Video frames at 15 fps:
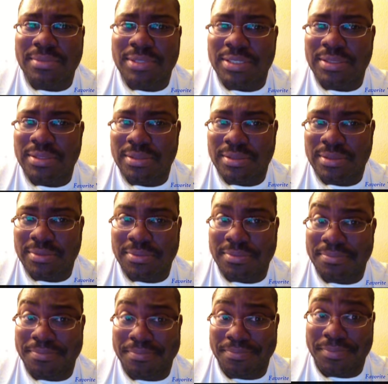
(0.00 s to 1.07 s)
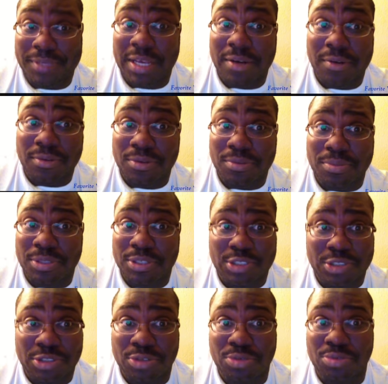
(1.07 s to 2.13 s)
Just, I don't know, put
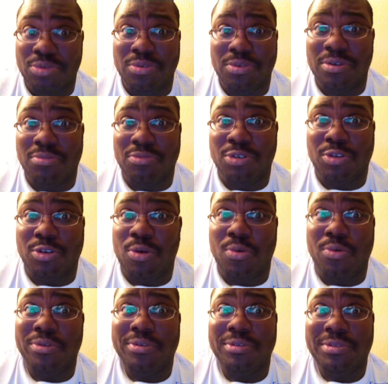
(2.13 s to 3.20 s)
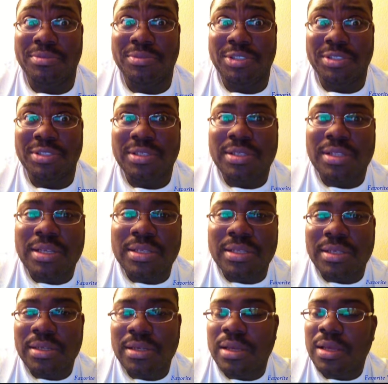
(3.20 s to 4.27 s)
your Google on record or some shit, something like
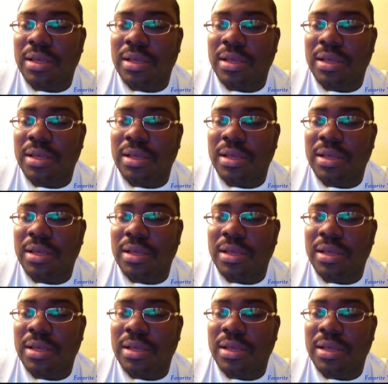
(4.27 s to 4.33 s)
that.